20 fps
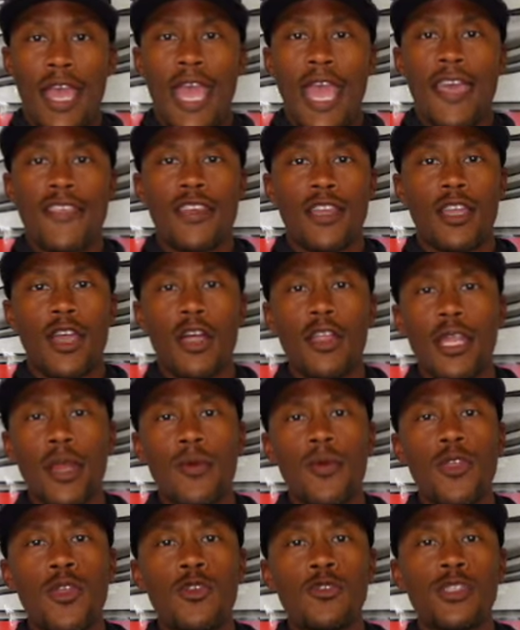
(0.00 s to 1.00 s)
And the color that
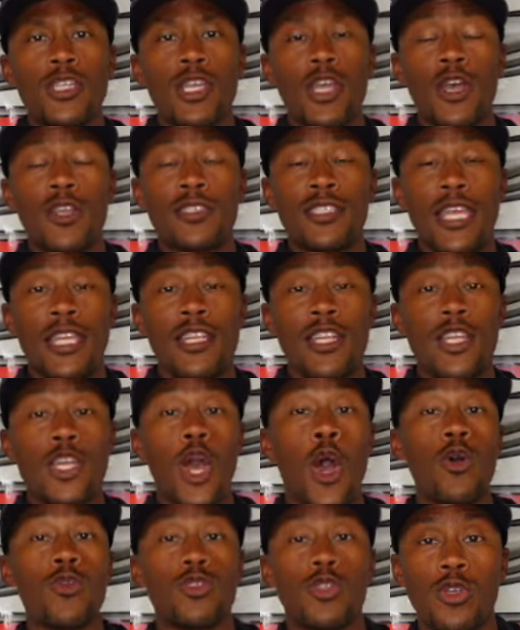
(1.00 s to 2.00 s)
we usually tend to
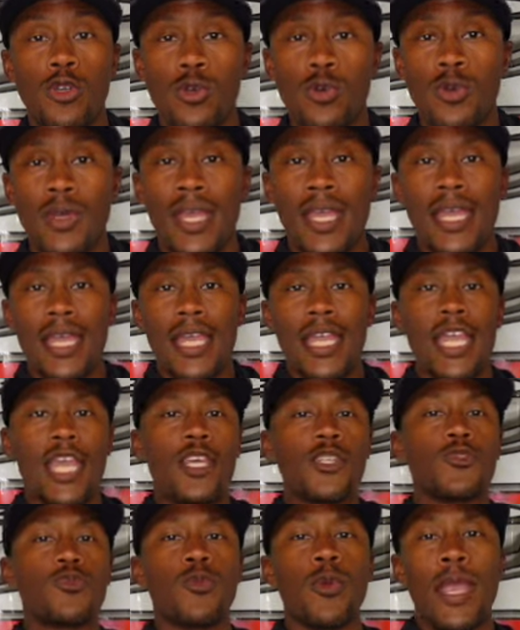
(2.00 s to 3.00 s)
go to
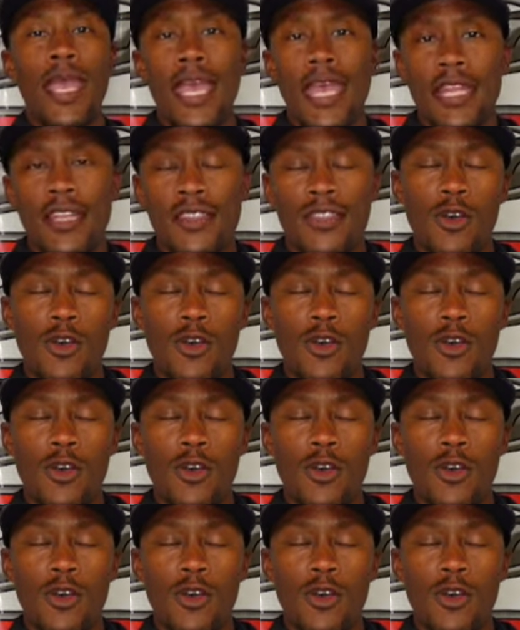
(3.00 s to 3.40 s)
is red,